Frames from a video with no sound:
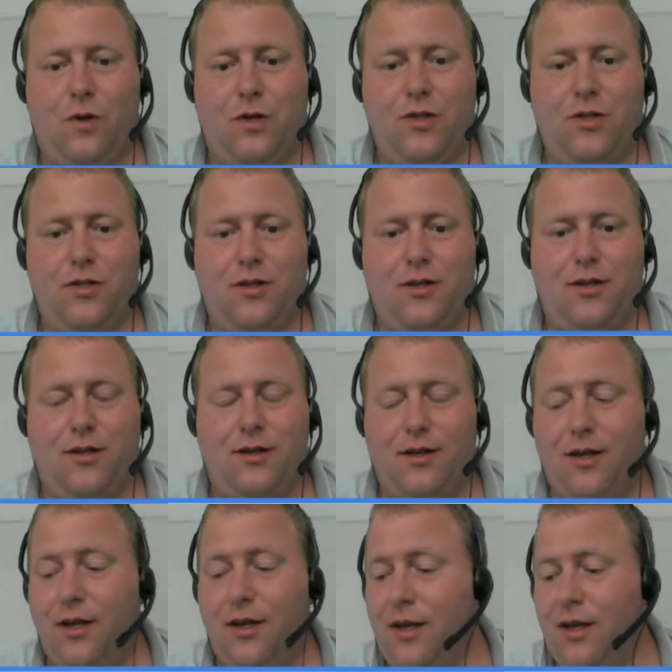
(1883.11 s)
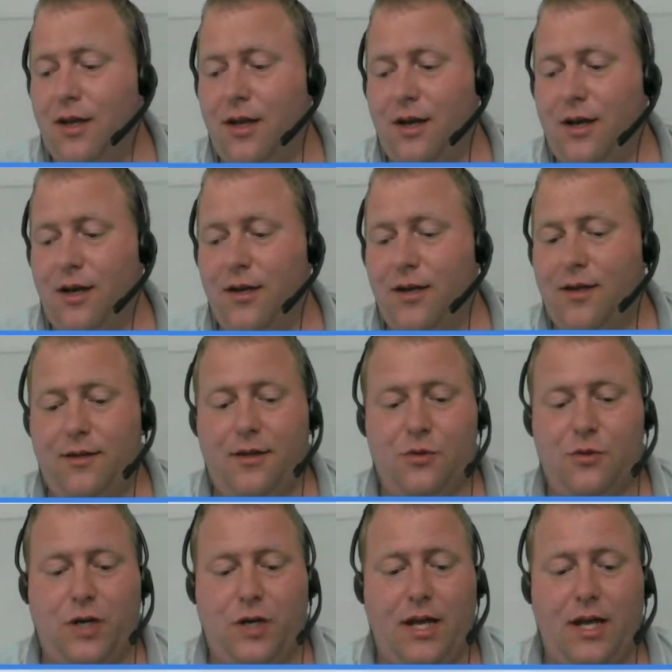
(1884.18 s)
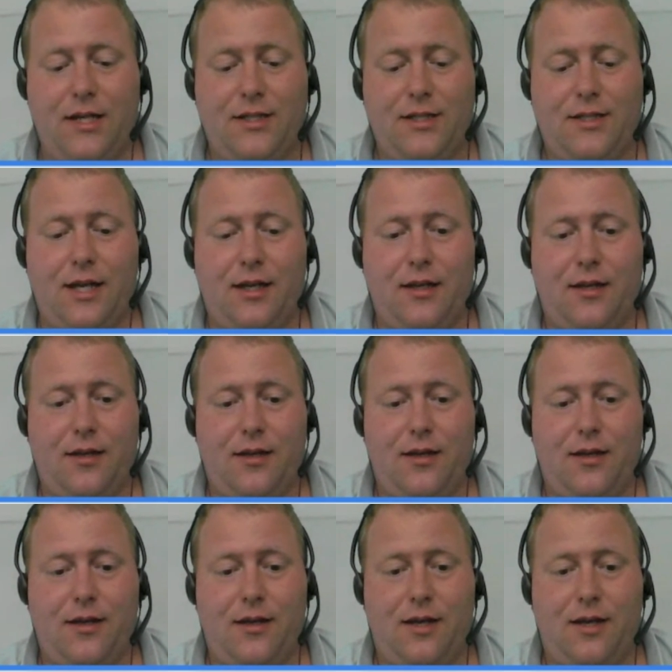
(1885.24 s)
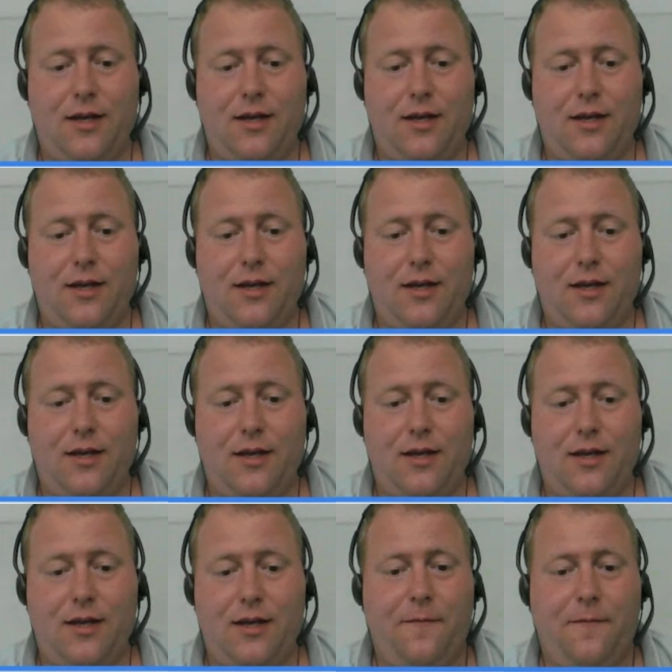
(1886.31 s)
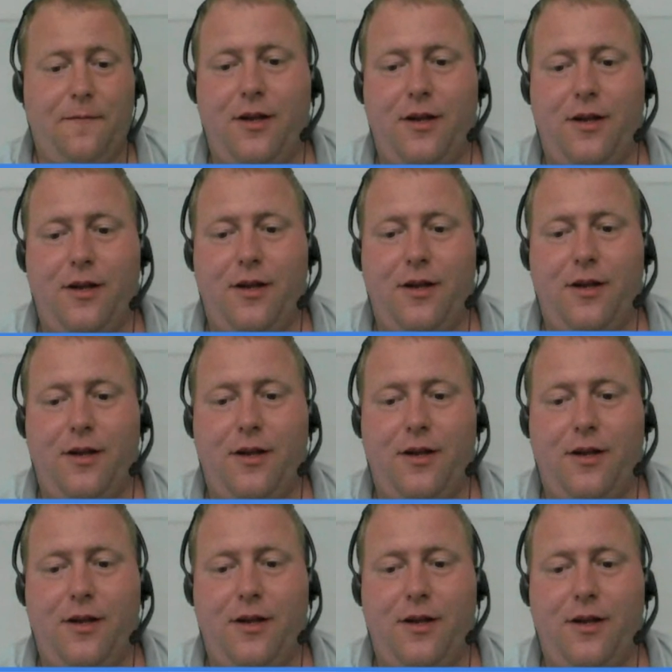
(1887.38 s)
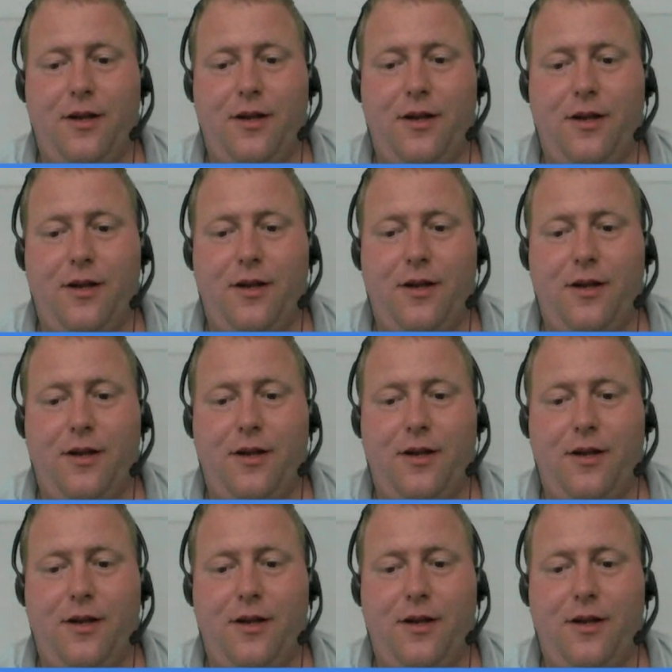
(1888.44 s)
So watch the Twitter hashtag EPiDev for more upcoming sessions.